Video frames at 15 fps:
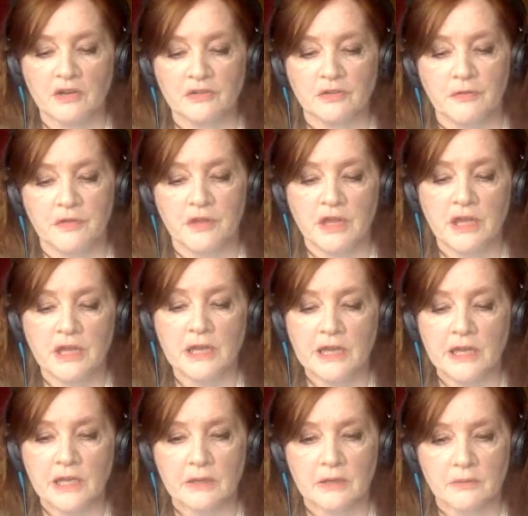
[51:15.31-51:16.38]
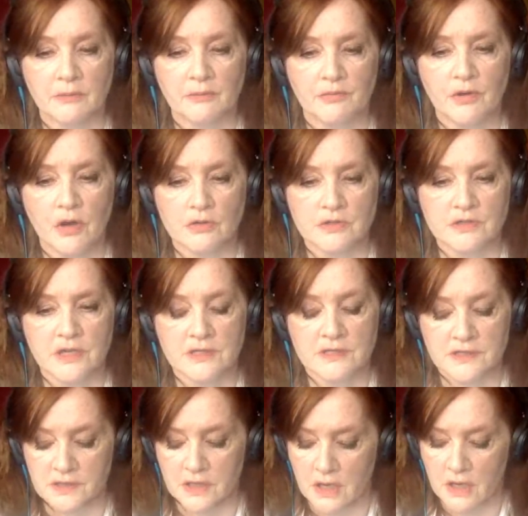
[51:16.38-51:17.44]
part of the healing
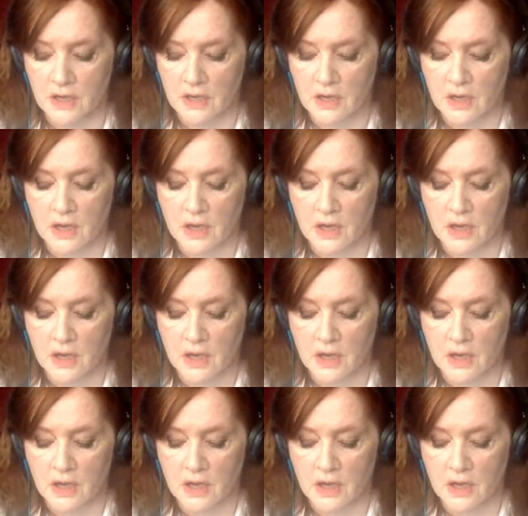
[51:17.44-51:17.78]
process.